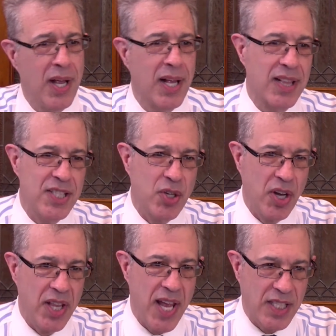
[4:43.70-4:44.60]
let's go
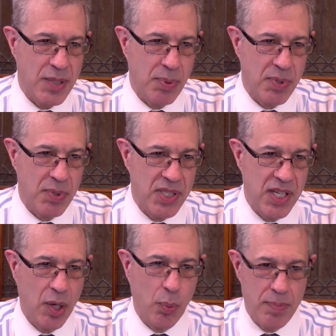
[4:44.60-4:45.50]
to the experts
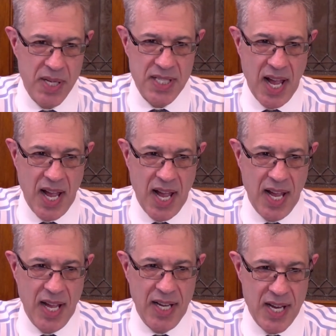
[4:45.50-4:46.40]
here with me
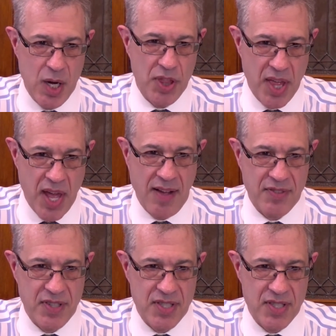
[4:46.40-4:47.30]
today and hear what they
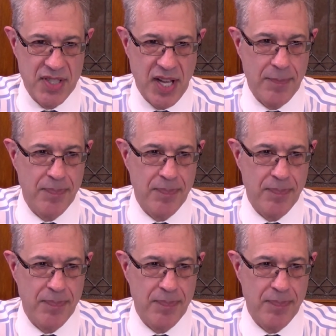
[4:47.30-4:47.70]
have to say.